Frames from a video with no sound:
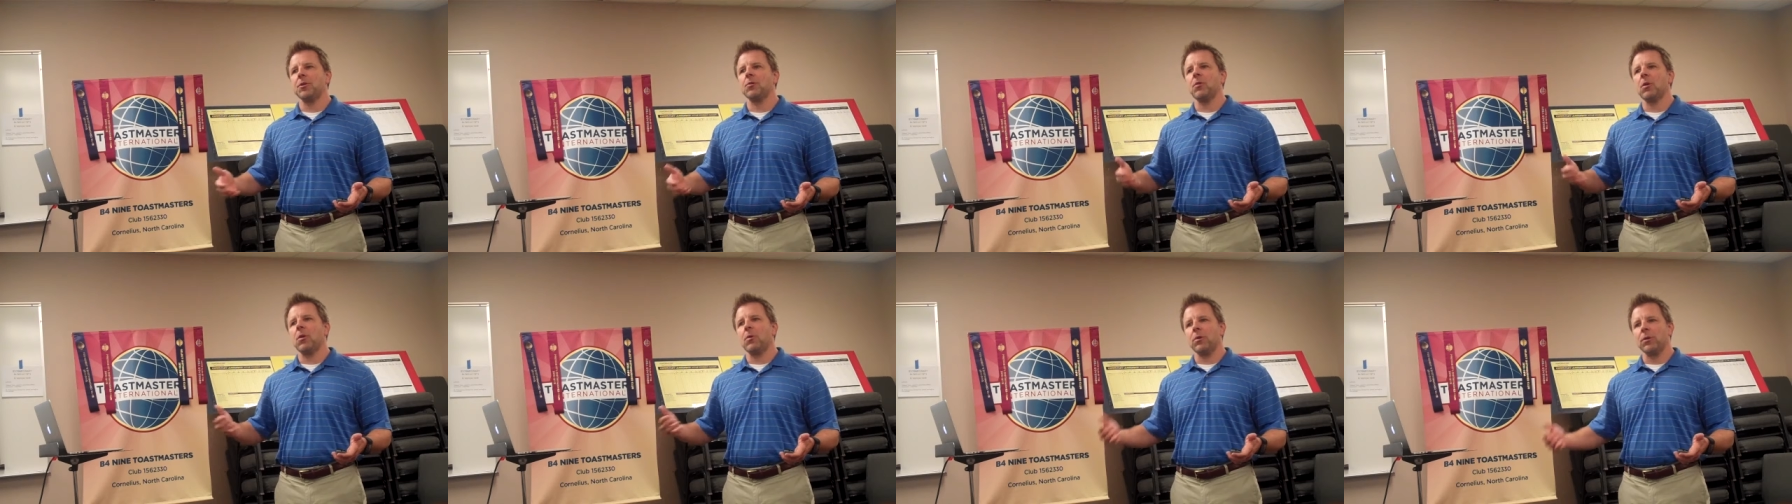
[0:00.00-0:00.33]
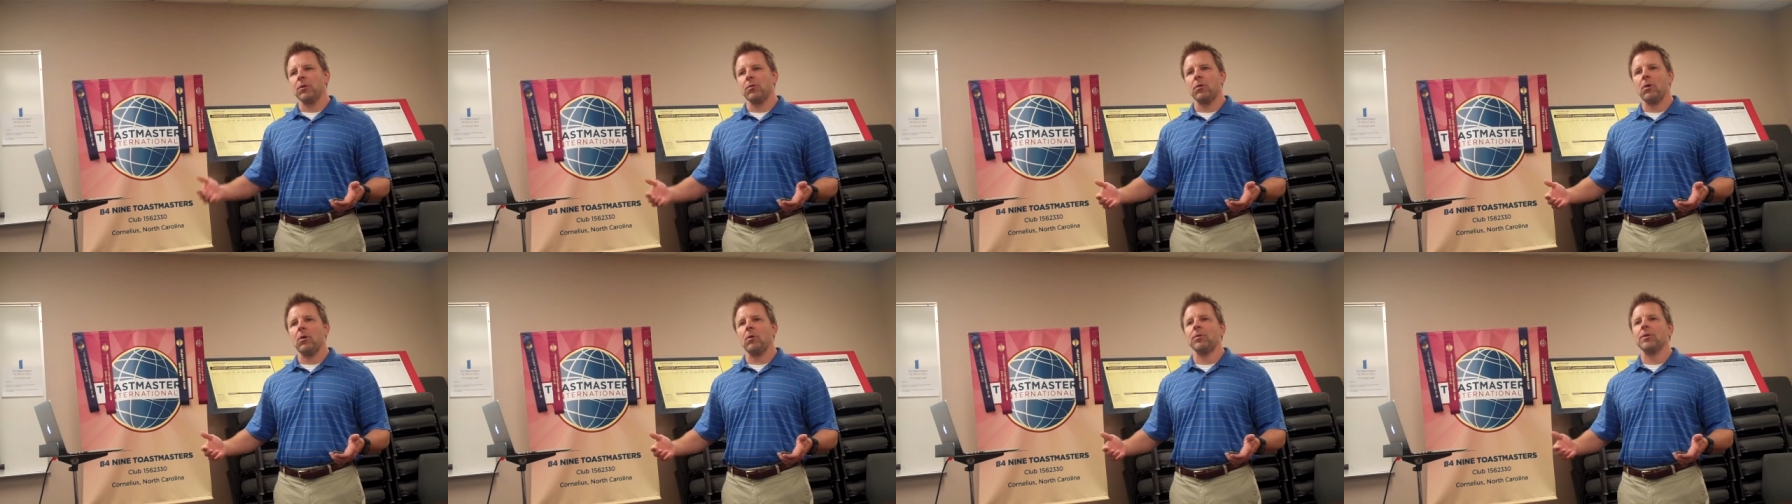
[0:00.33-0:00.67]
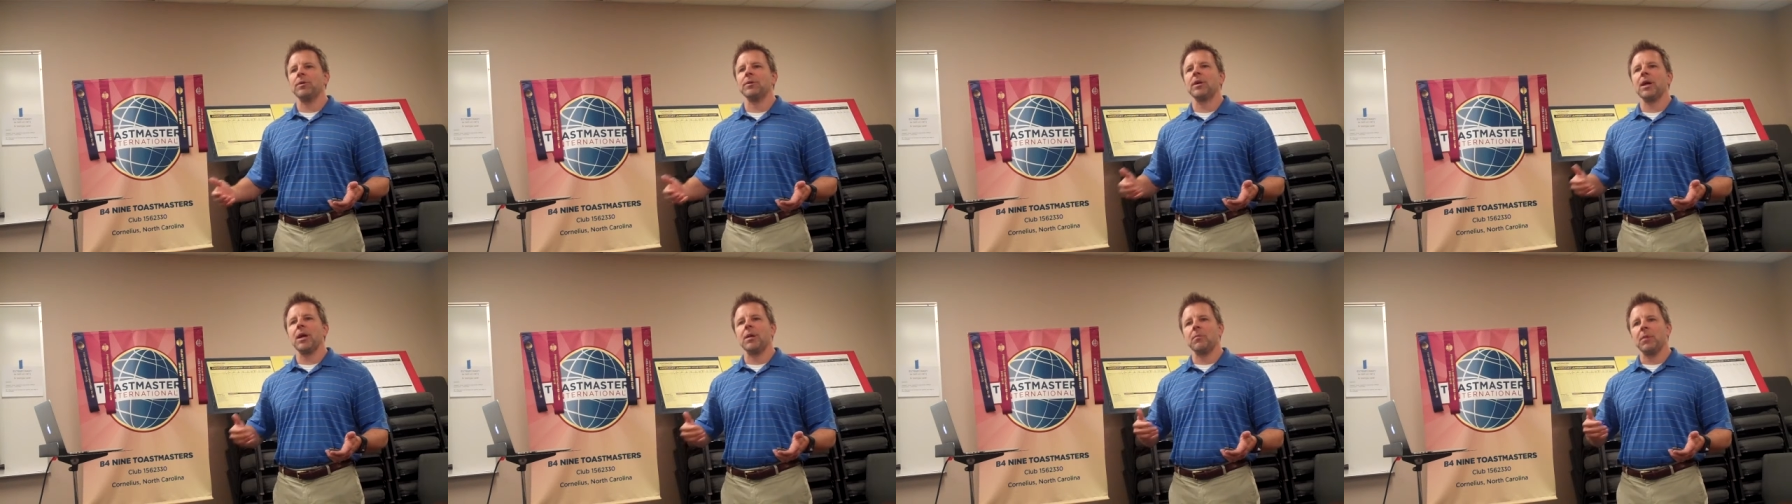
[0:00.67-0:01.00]
grow and grow, and
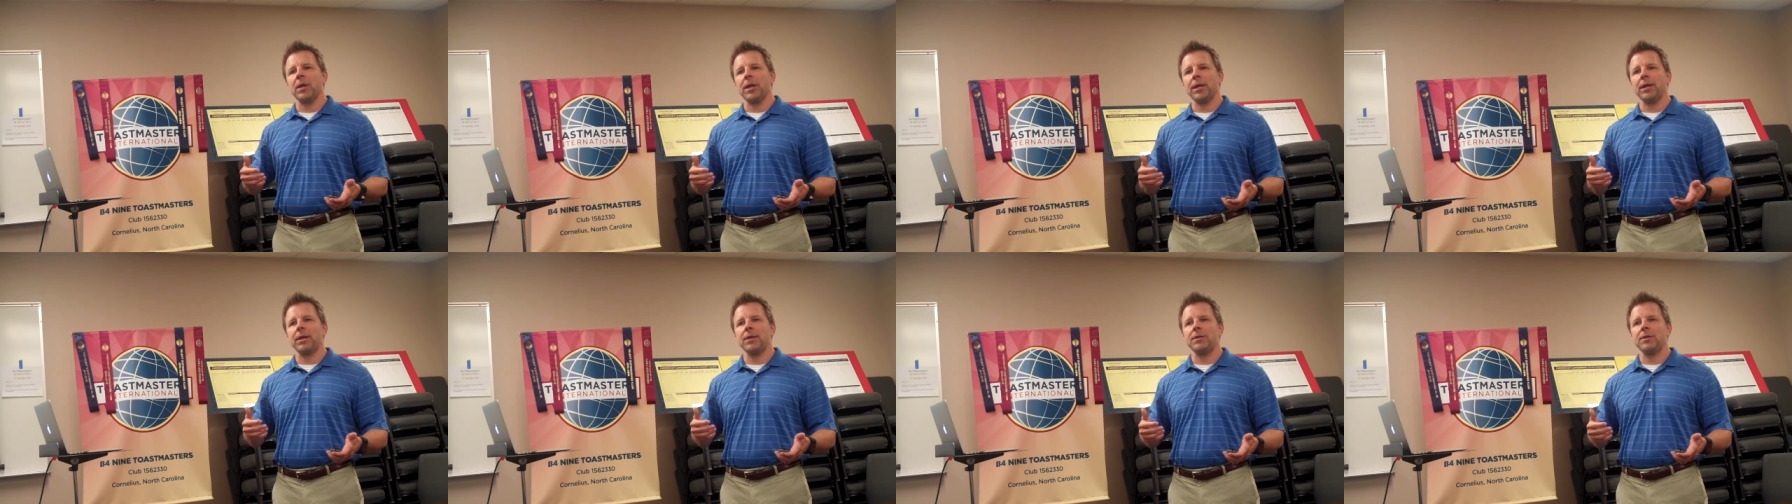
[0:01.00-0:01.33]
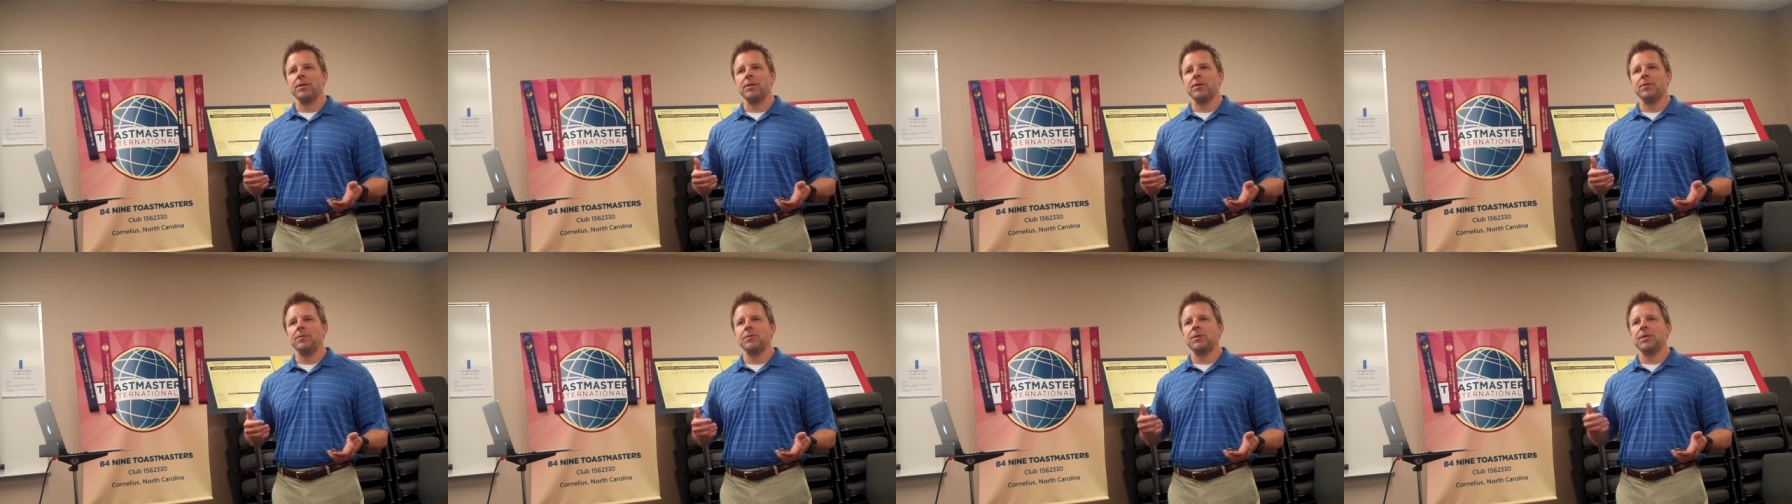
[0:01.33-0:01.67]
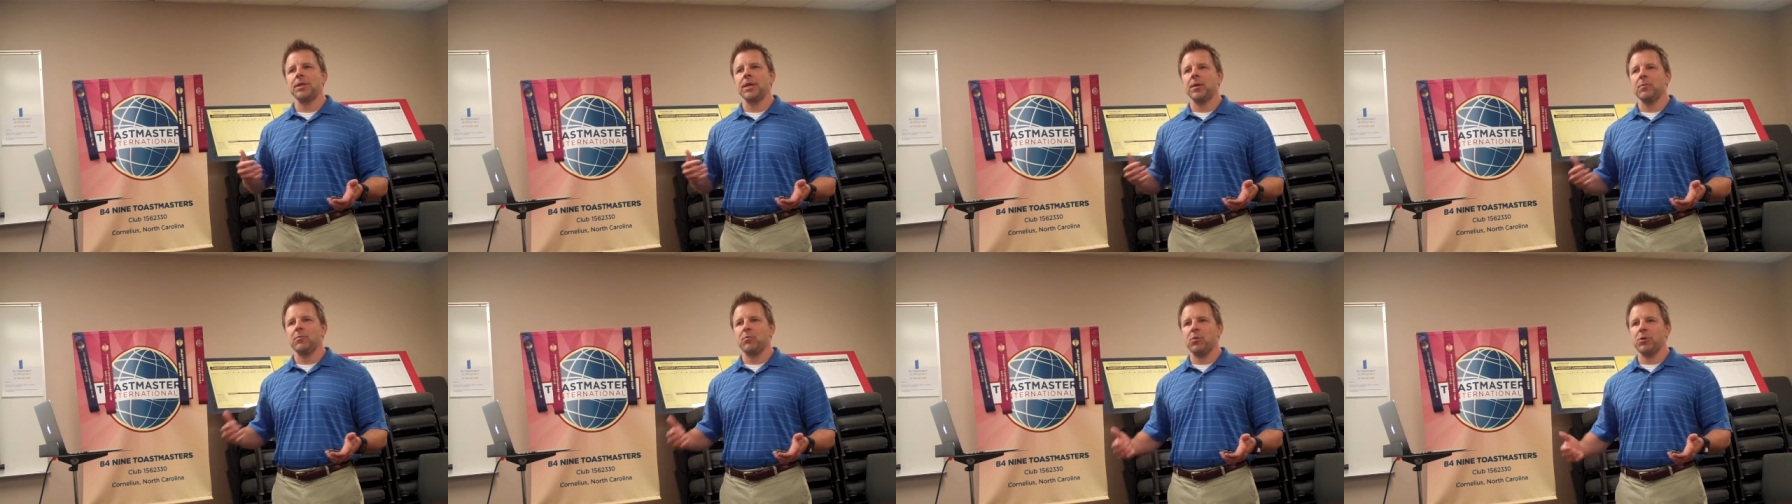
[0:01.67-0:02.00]
the timeline continues to
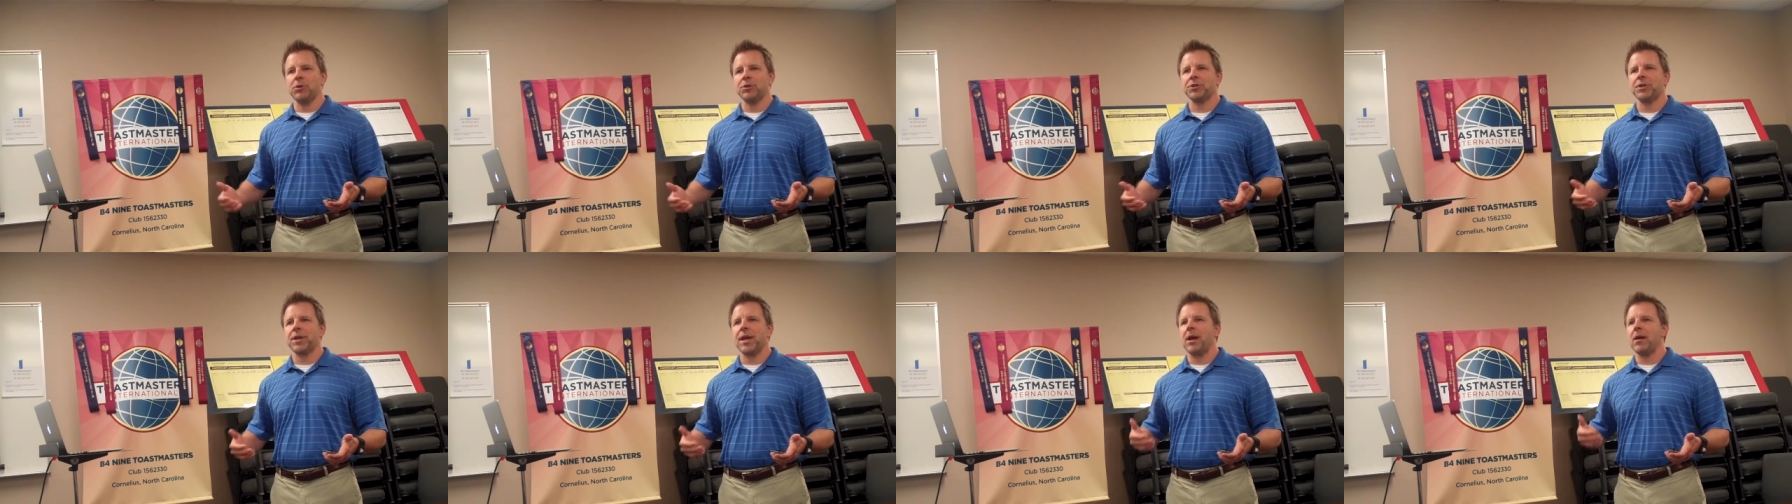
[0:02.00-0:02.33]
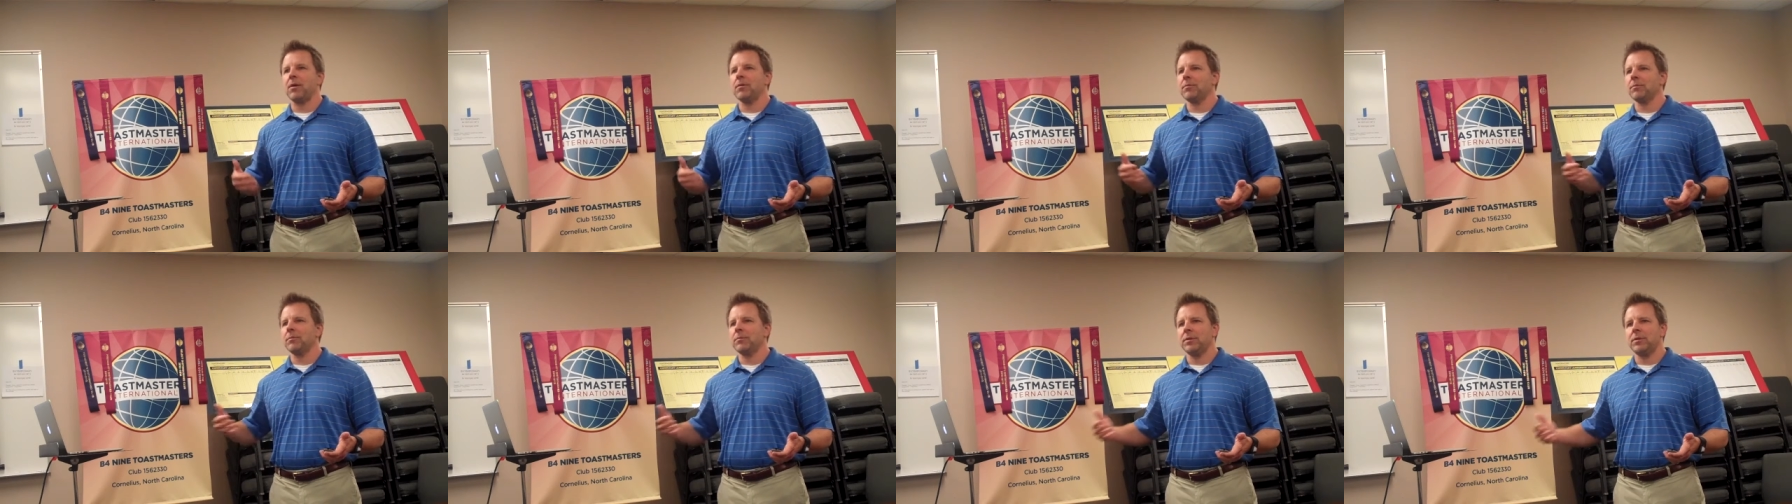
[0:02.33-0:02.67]
get pushed out?